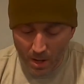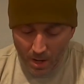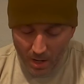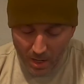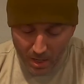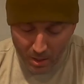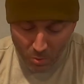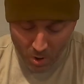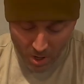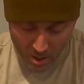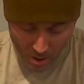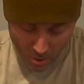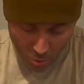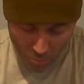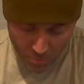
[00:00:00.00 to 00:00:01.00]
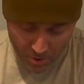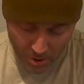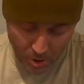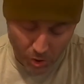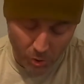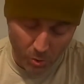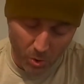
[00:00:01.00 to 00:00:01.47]
Anyway, I hope you
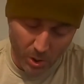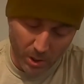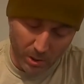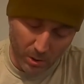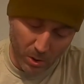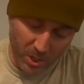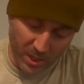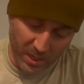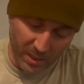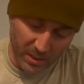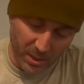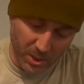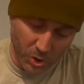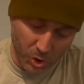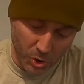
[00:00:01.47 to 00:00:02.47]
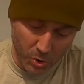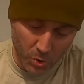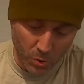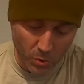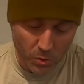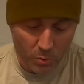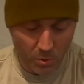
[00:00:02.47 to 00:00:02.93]
enjoyed looking at these
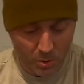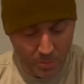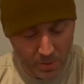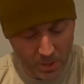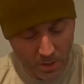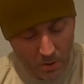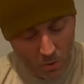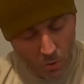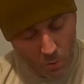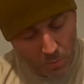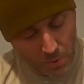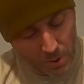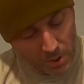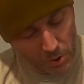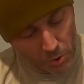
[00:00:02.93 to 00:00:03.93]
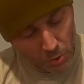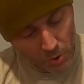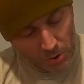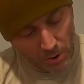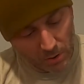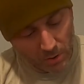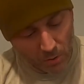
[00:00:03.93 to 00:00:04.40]
shoes with me. I hope you
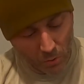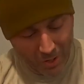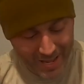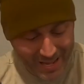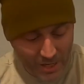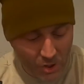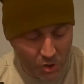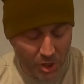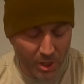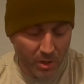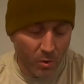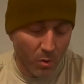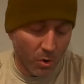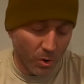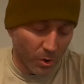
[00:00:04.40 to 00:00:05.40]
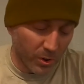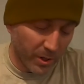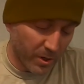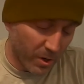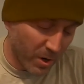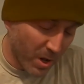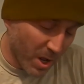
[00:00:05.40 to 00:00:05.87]
enjoyed the little jingle
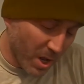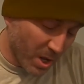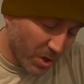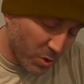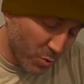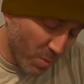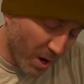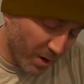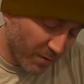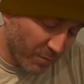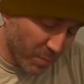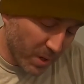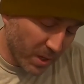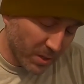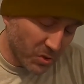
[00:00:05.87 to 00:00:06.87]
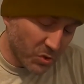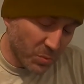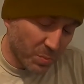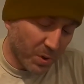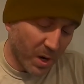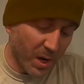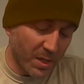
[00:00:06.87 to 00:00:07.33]
earlier. You might have been
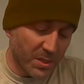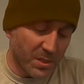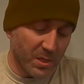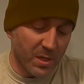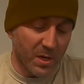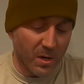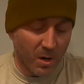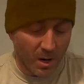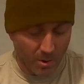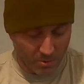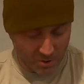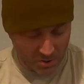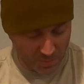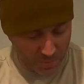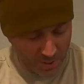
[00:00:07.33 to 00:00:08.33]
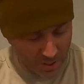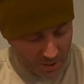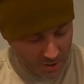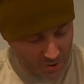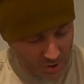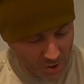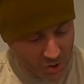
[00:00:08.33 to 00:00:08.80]
surprised to hear I was
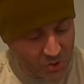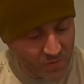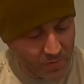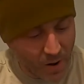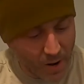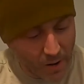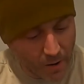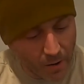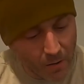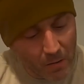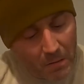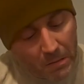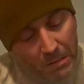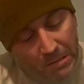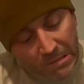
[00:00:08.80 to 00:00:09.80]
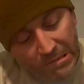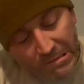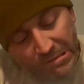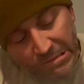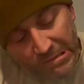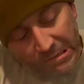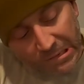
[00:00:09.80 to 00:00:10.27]
spitting such fire,
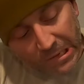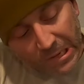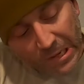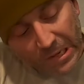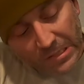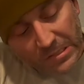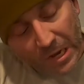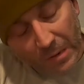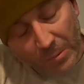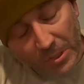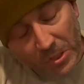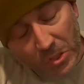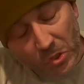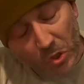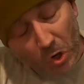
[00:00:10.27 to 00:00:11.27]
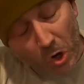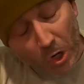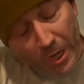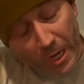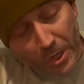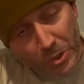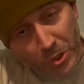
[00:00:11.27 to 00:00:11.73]
as I'm as
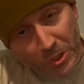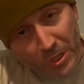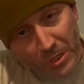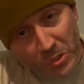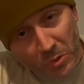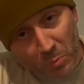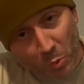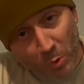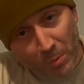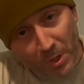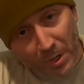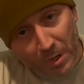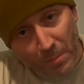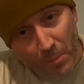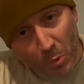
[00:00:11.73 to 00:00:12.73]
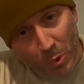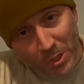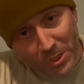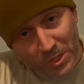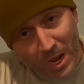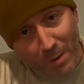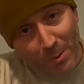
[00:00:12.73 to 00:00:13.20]
Caucasian as the Mormon
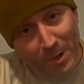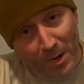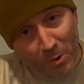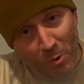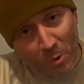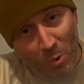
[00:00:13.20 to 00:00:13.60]
Boys Tabernacle